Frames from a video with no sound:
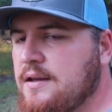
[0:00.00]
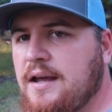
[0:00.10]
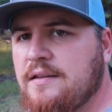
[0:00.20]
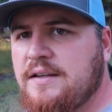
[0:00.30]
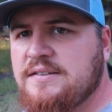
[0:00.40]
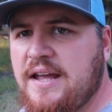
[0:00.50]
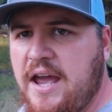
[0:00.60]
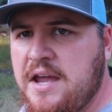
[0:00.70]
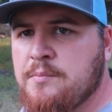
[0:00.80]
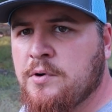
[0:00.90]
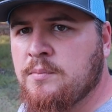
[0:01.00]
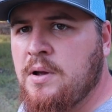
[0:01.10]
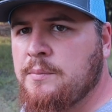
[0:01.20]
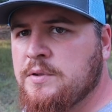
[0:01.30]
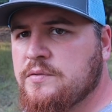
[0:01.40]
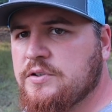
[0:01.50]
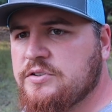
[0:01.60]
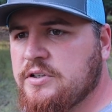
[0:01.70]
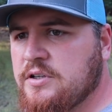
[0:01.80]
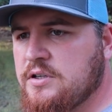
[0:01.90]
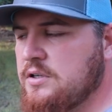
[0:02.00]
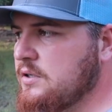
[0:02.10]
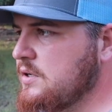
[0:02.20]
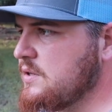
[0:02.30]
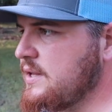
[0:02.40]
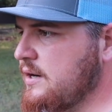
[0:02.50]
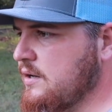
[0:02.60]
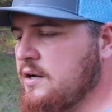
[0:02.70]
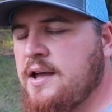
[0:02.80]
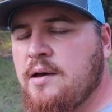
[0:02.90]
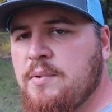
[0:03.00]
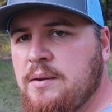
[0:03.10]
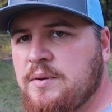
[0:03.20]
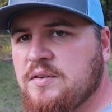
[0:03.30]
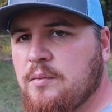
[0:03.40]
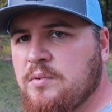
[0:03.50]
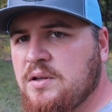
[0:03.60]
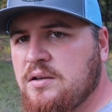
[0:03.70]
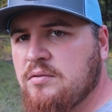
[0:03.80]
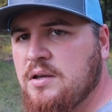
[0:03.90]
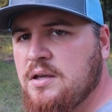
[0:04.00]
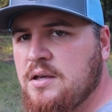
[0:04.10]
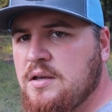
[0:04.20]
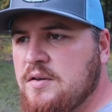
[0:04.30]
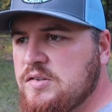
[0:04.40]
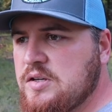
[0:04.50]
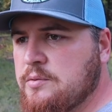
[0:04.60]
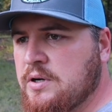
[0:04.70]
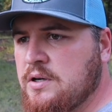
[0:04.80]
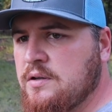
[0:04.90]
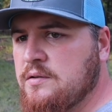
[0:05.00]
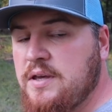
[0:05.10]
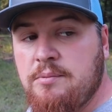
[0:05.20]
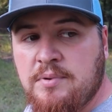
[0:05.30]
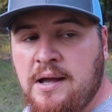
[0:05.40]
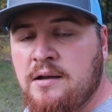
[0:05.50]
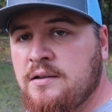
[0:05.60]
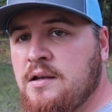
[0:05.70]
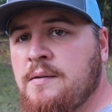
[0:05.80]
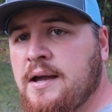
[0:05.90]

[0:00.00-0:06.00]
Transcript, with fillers: at least eight more mamas for sure that are gonna have babies, I believe, so we're gonna keep an eye on them.